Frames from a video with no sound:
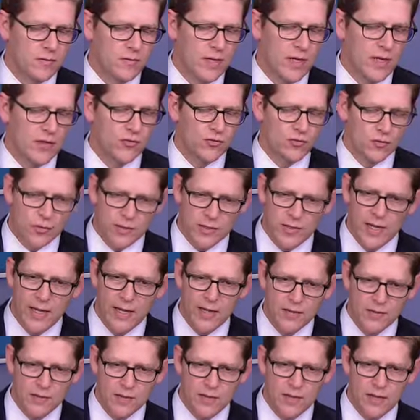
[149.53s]
as true today
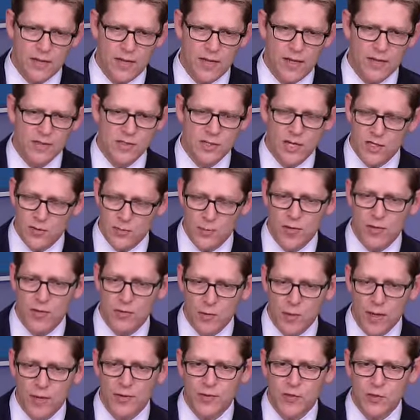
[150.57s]
as it has been
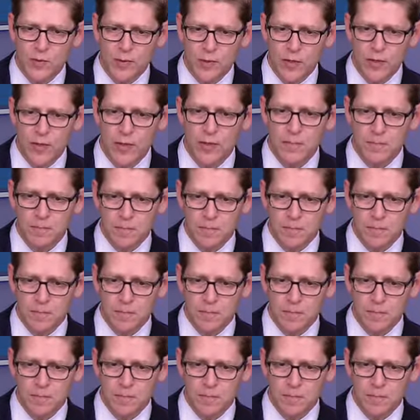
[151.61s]
throughout this period.